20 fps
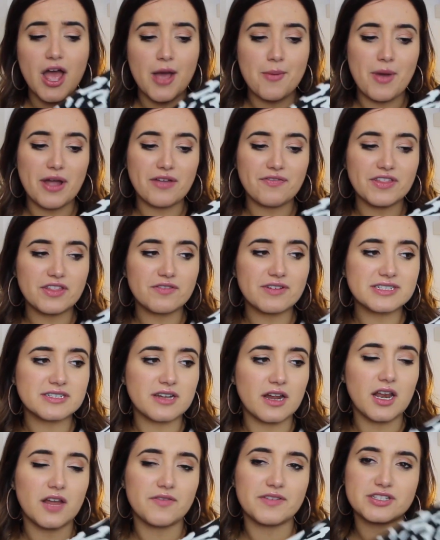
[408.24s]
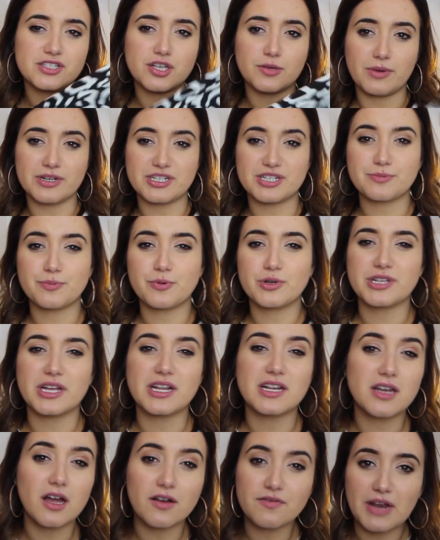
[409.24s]
I think the reason I love it so much is because
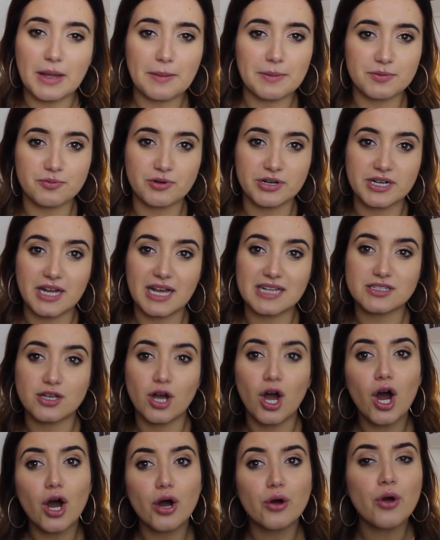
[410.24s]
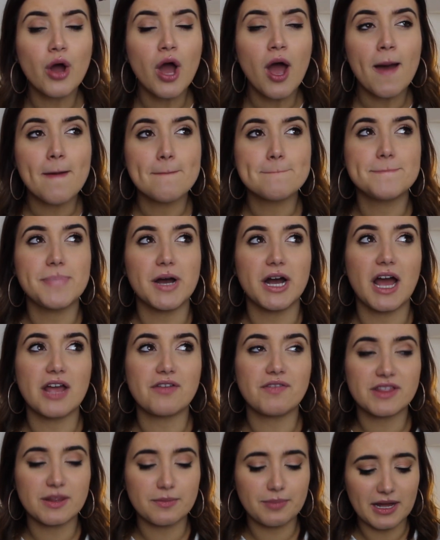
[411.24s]
I love leopard print as a whole, but I
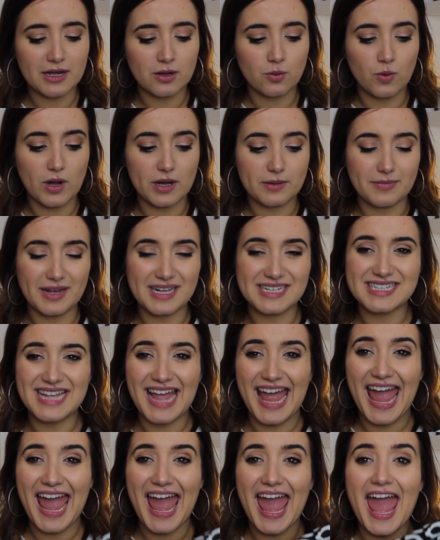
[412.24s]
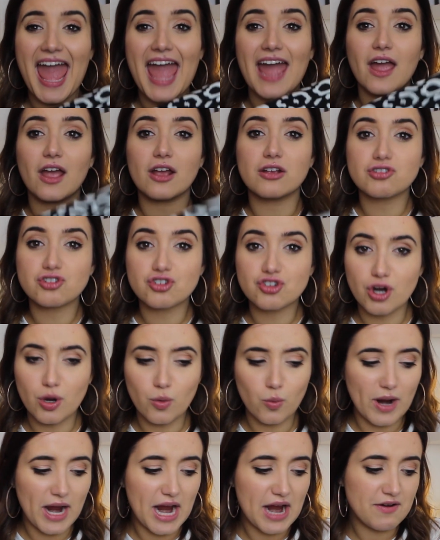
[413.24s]
think the black and white makes it
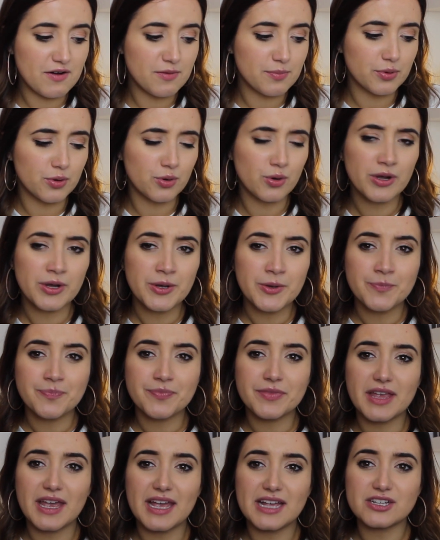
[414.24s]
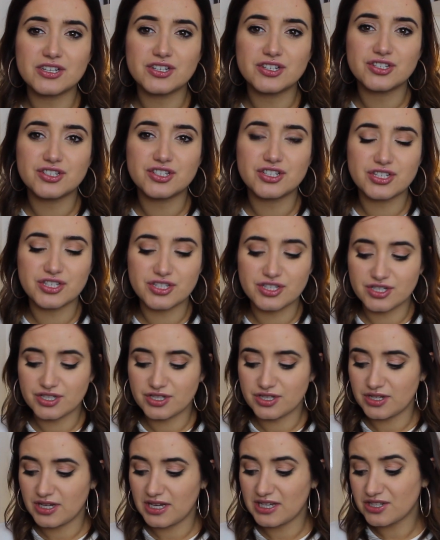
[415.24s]
extra wearable. It's
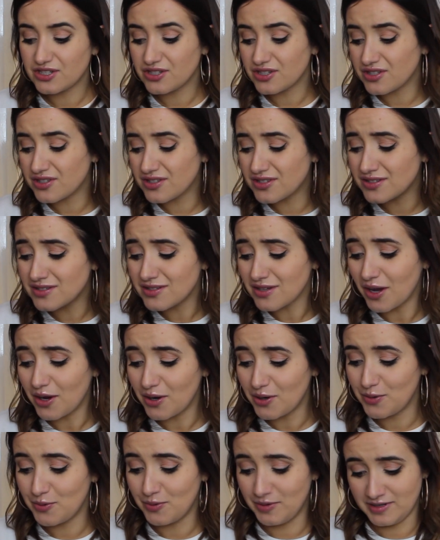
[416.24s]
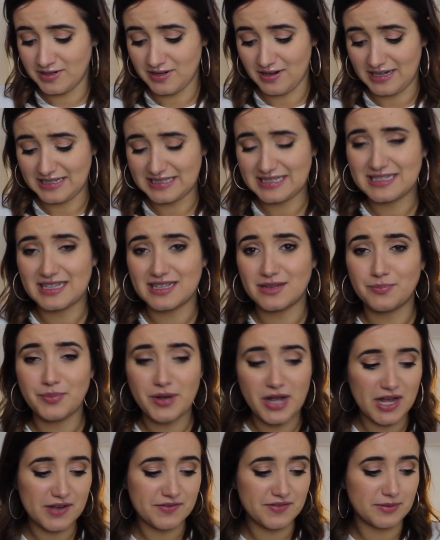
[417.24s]
just so nice. It's like the
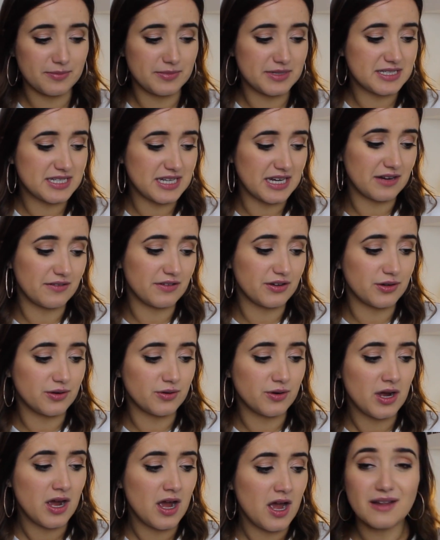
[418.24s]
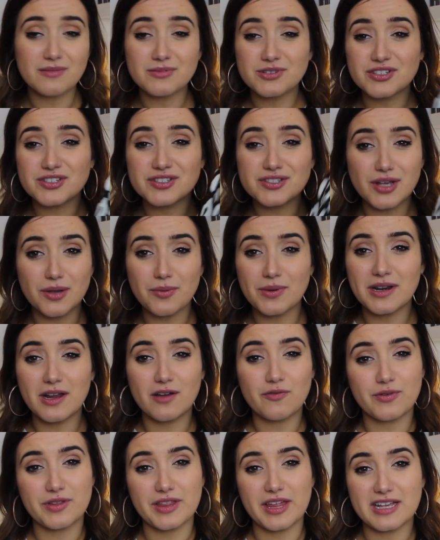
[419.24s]
perfect material. I'm just so in
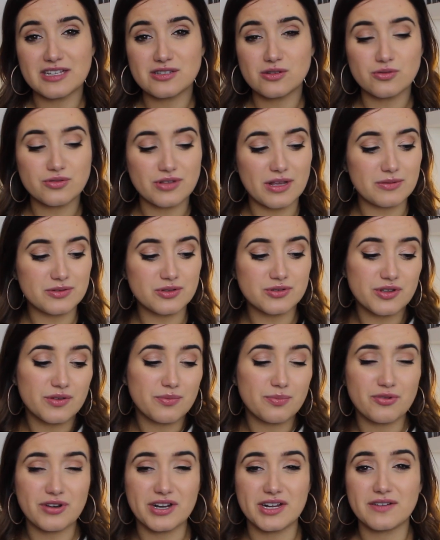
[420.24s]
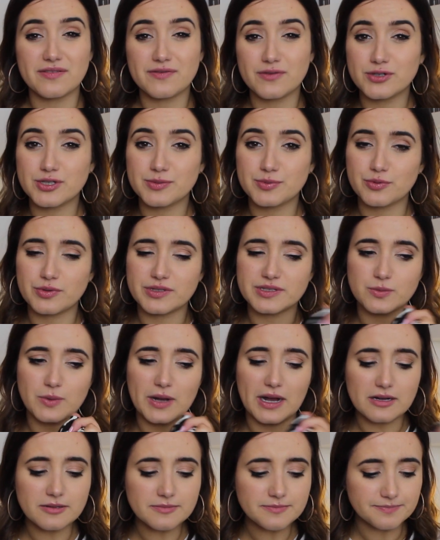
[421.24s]
love with it. It was also pretty affordable as
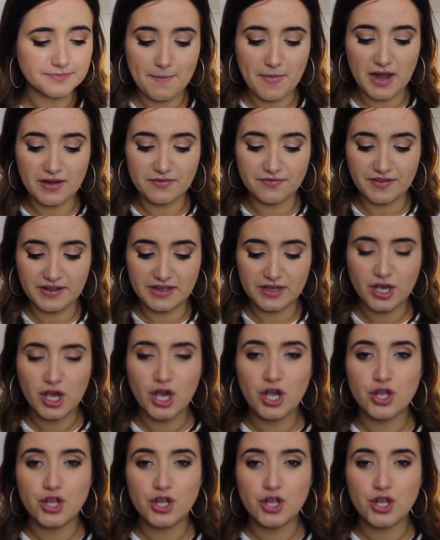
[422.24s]
well. I think